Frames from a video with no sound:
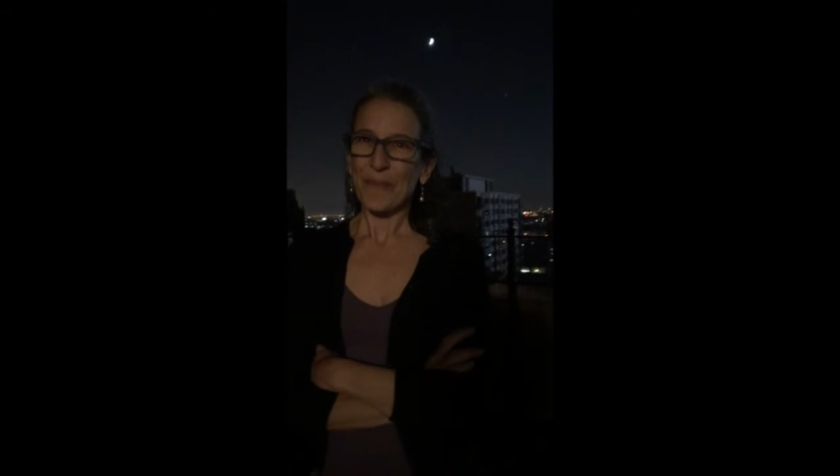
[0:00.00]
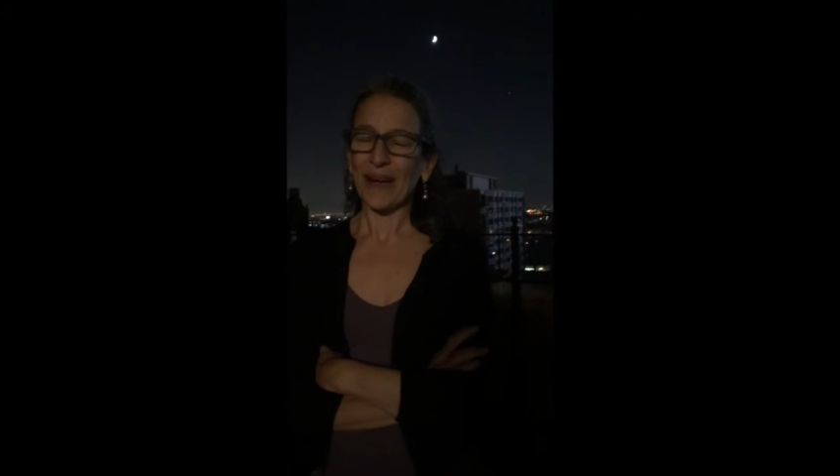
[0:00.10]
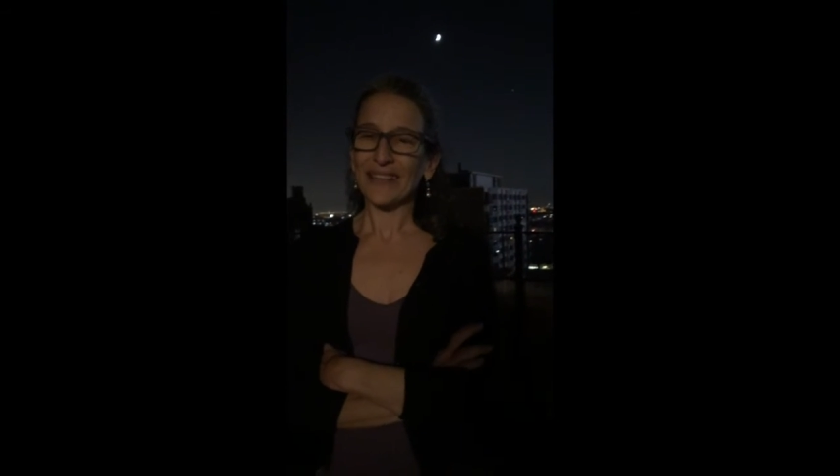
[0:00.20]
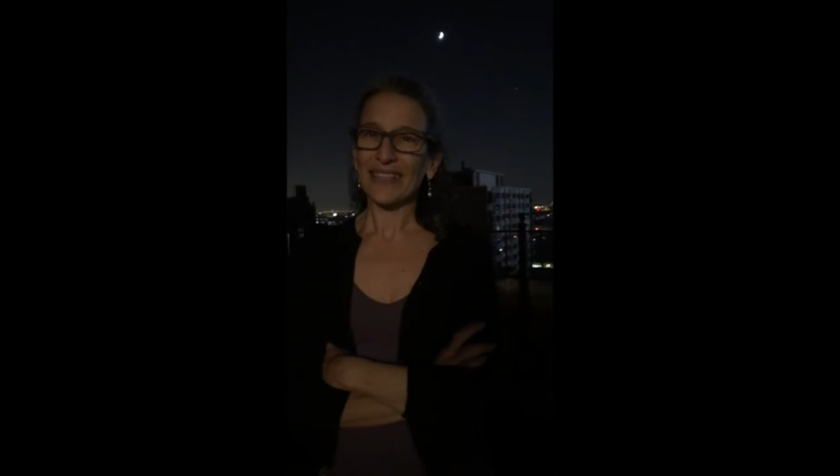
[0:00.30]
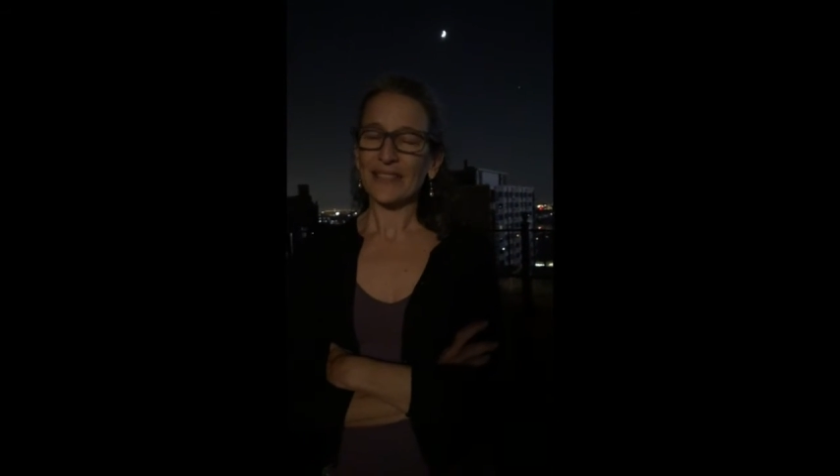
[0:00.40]

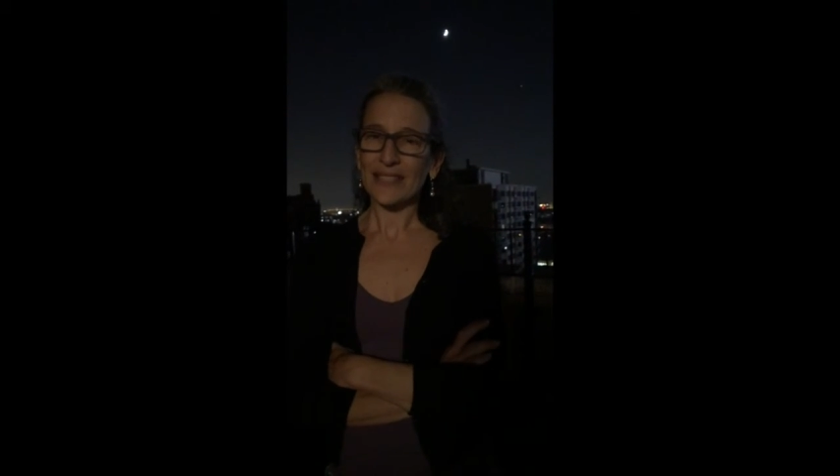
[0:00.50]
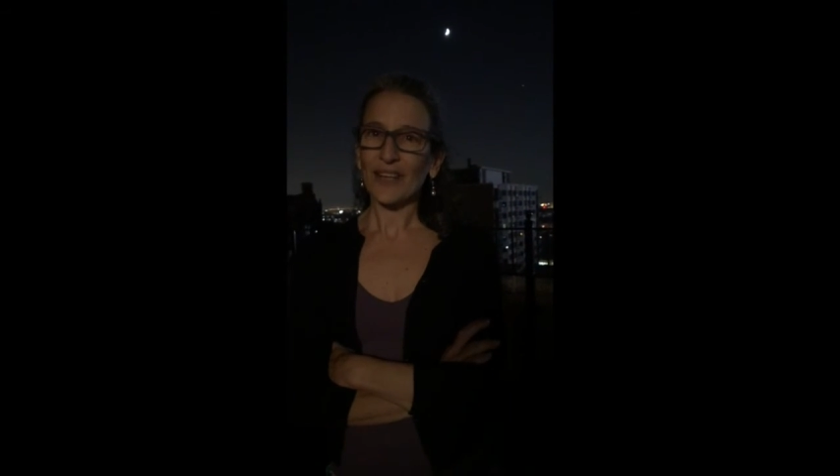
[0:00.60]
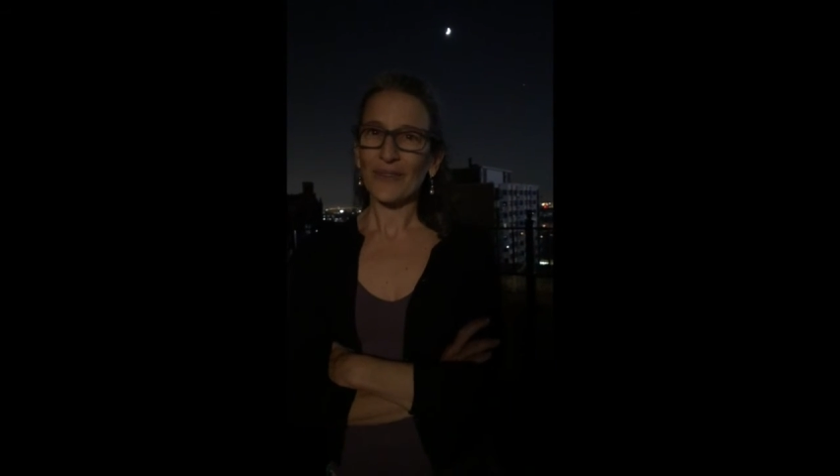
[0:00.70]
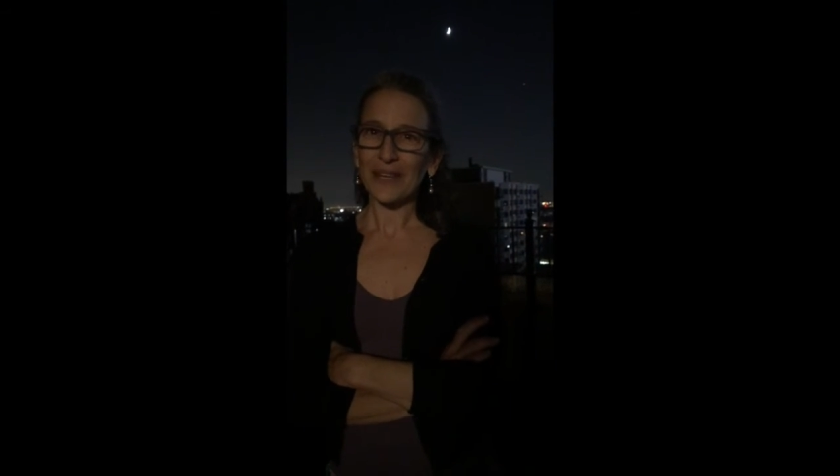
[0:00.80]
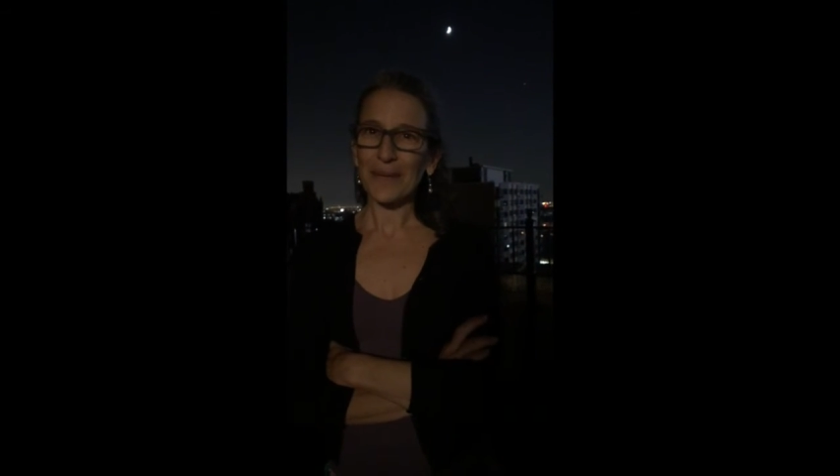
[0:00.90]
But instead
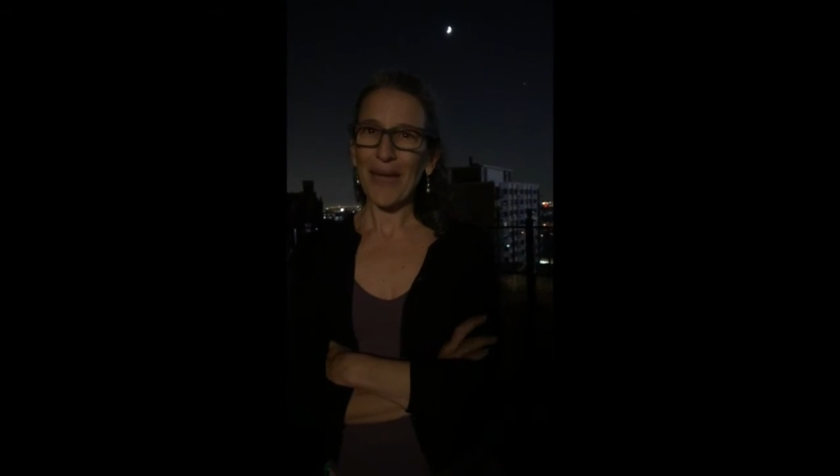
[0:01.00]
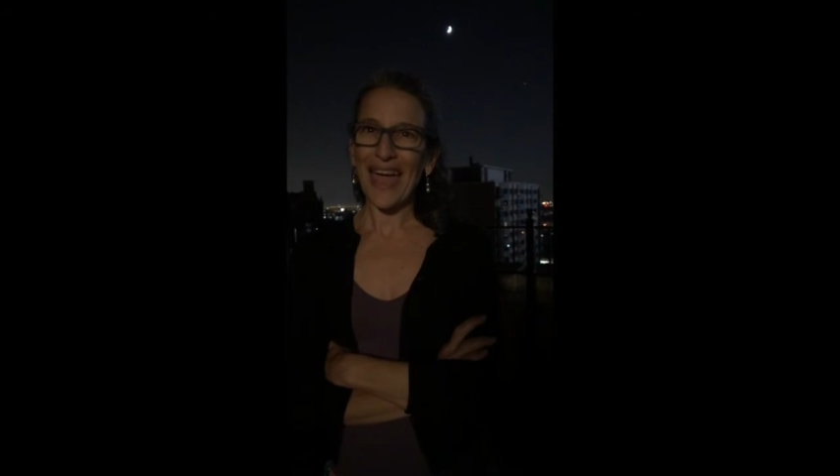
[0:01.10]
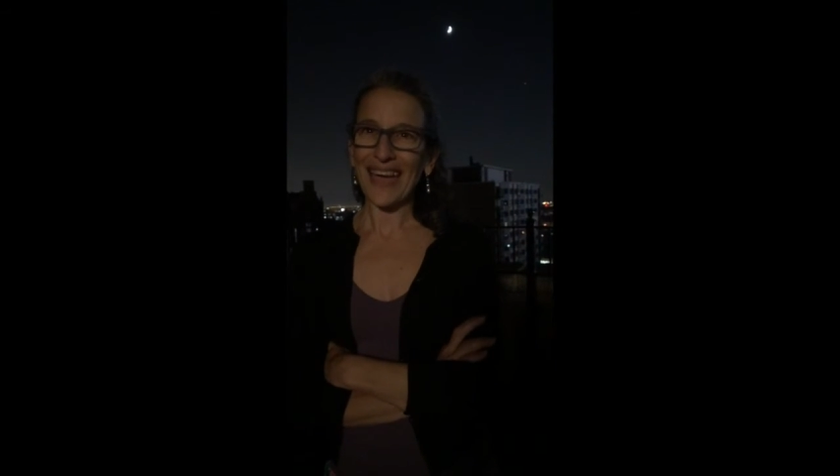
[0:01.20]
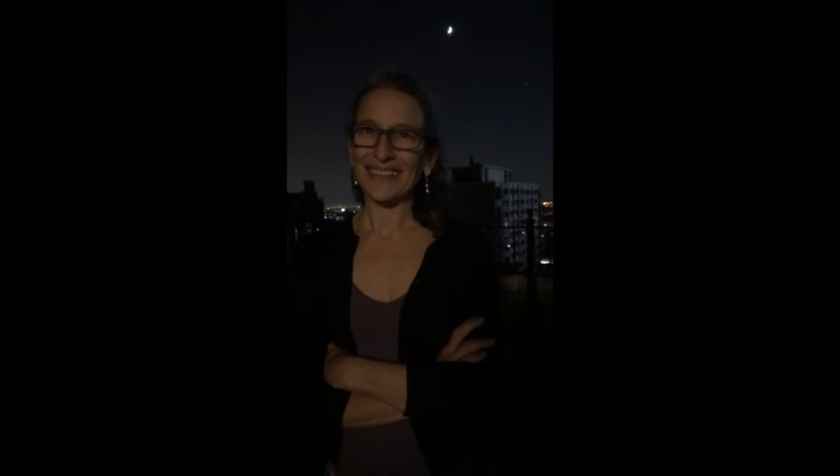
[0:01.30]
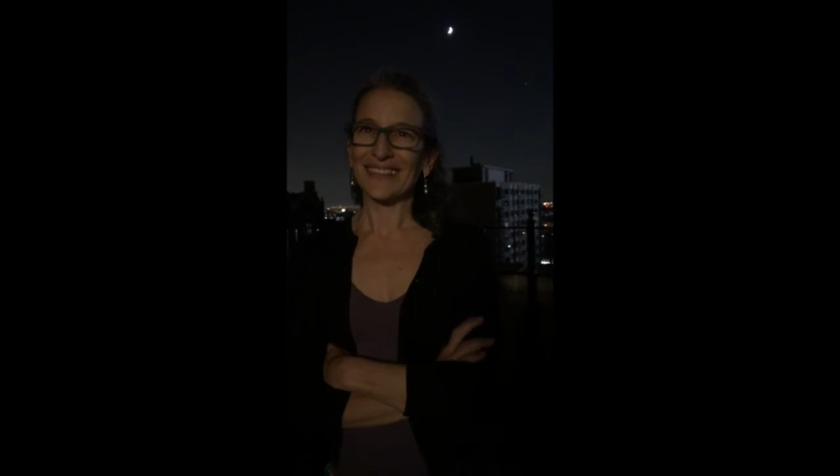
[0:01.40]
of getting
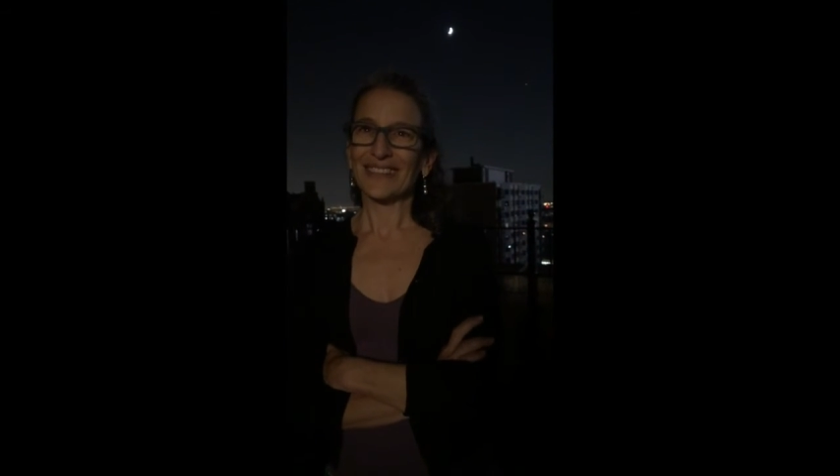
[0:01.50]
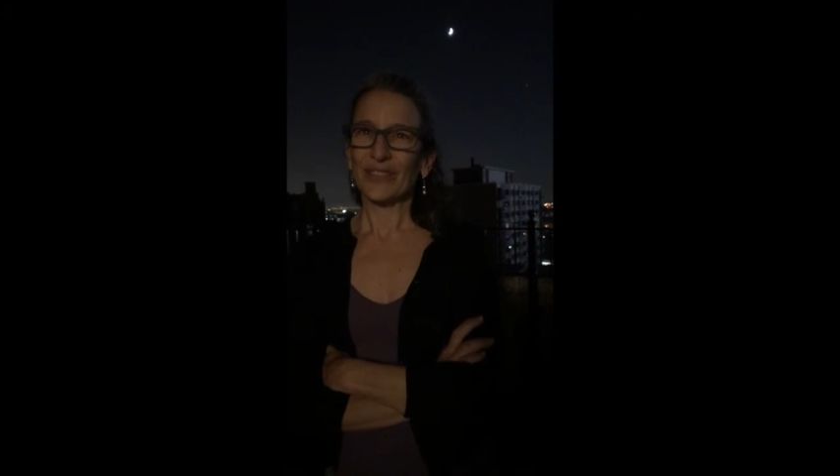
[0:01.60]
mad,